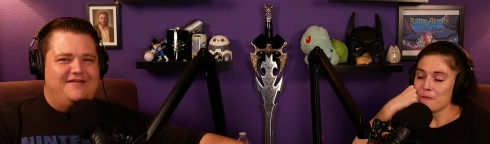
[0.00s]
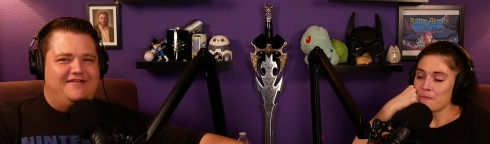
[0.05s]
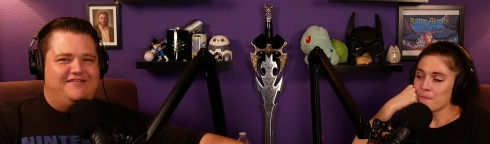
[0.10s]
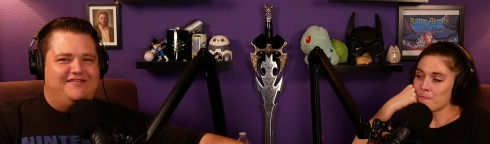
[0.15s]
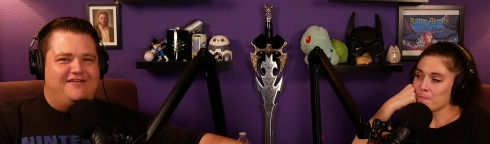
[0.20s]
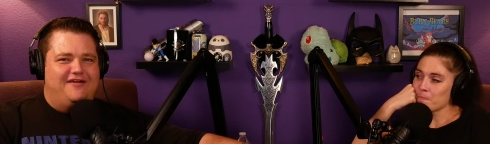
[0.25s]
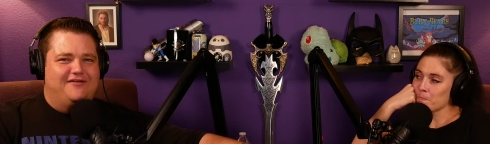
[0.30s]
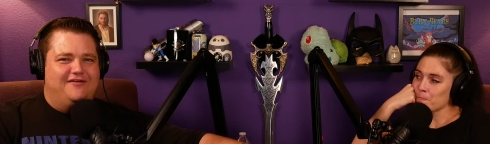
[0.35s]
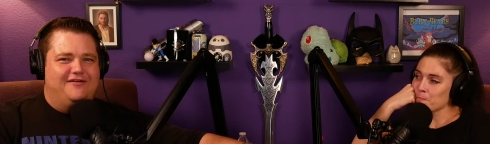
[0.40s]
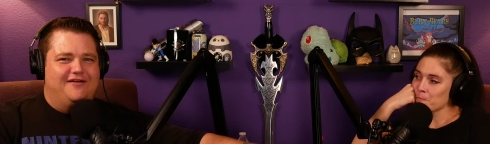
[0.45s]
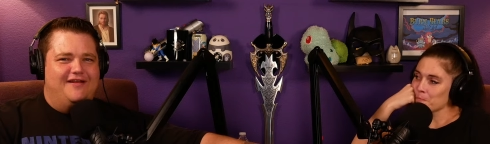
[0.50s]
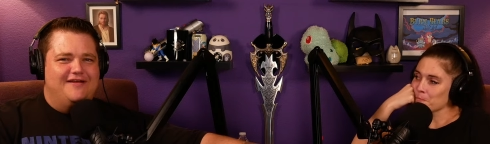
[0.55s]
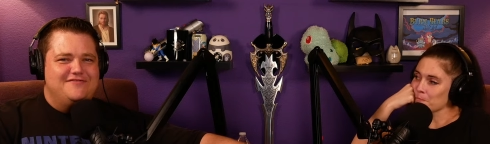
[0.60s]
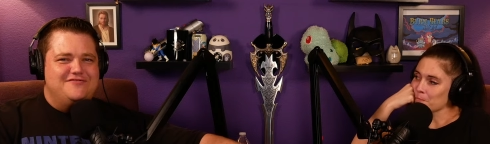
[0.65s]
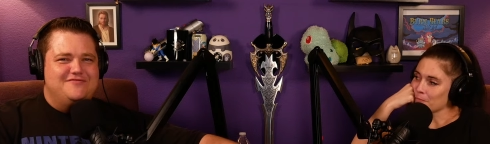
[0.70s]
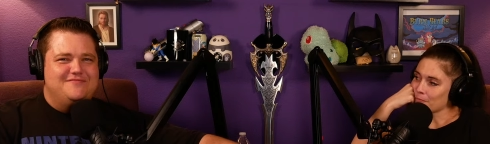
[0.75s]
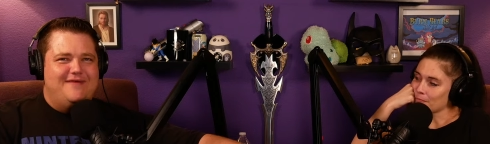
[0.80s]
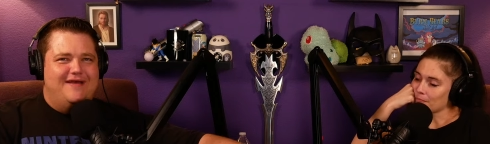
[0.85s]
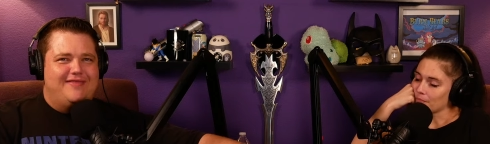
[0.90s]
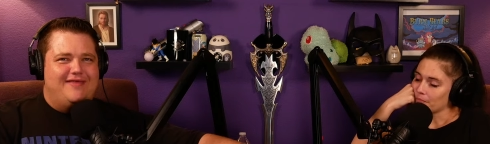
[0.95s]
Speaker 1: me suckle on
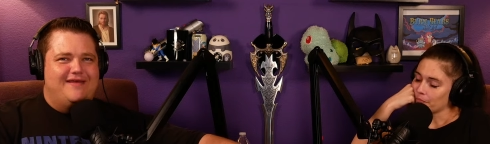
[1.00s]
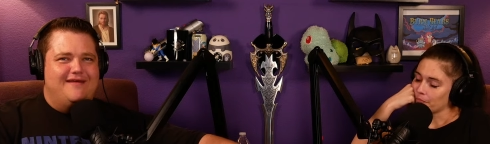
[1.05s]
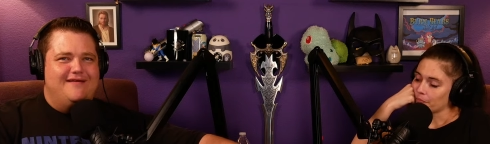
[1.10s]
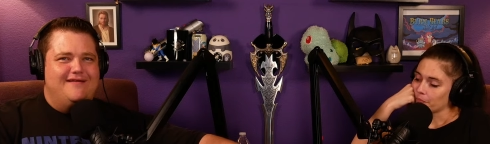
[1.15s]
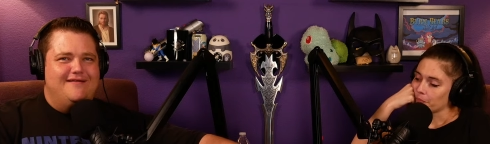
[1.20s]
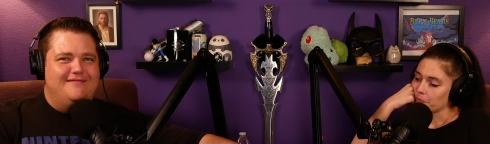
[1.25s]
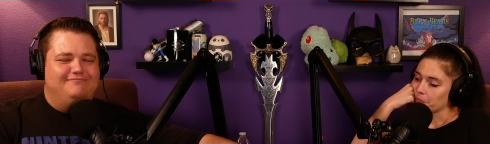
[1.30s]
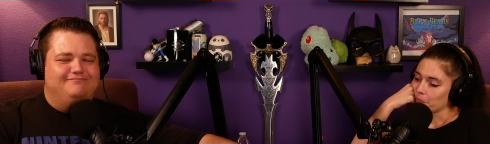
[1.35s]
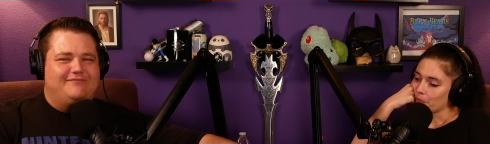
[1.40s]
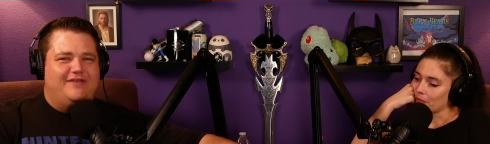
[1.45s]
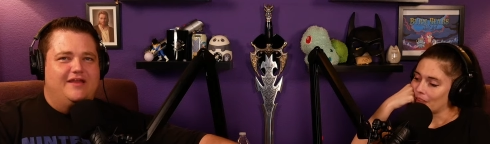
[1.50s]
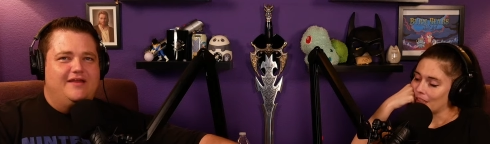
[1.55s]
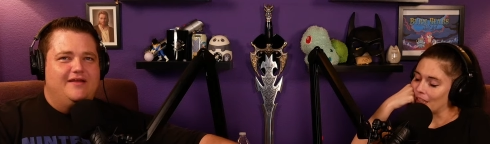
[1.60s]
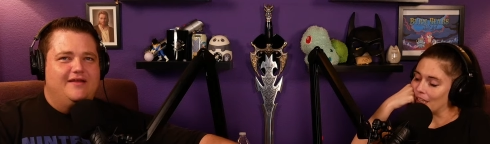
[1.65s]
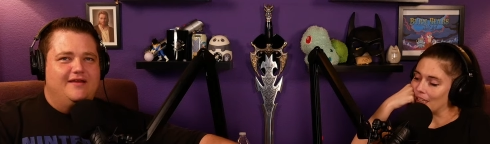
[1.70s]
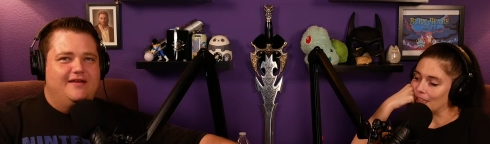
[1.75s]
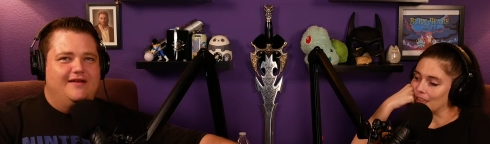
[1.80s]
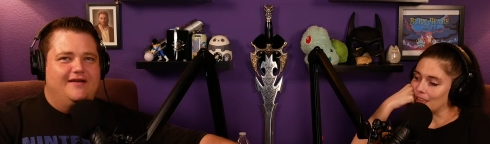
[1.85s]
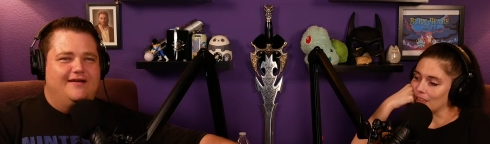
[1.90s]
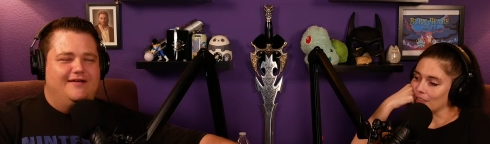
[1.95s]
you, Mother.
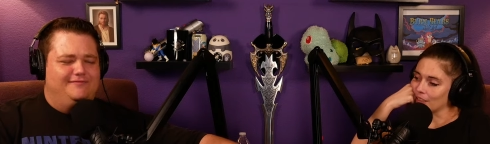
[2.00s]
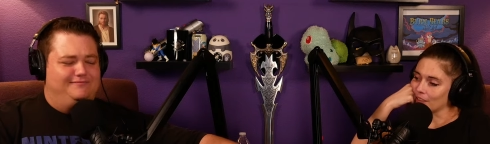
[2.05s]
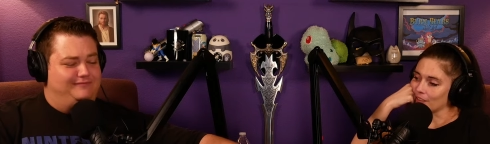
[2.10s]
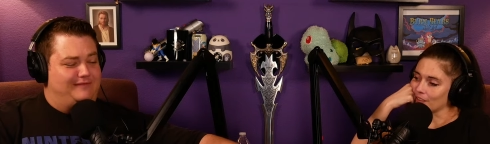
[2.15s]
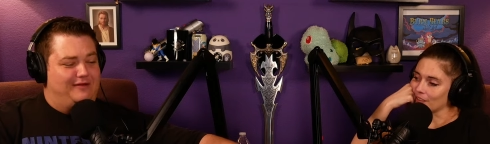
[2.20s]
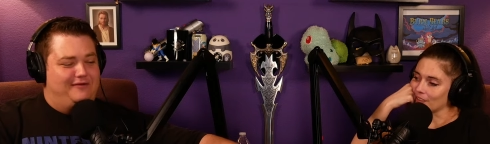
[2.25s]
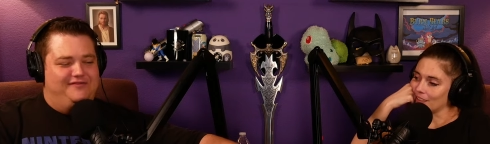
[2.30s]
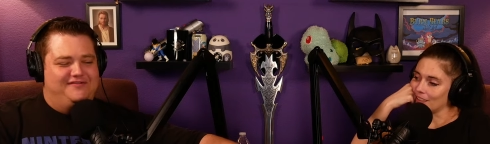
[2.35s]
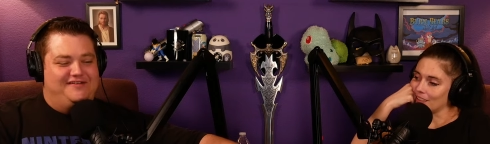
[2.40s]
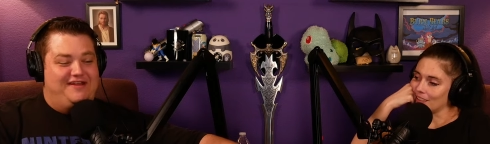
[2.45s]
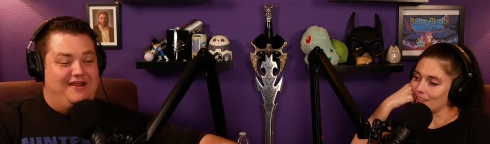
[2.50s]
Uh, that was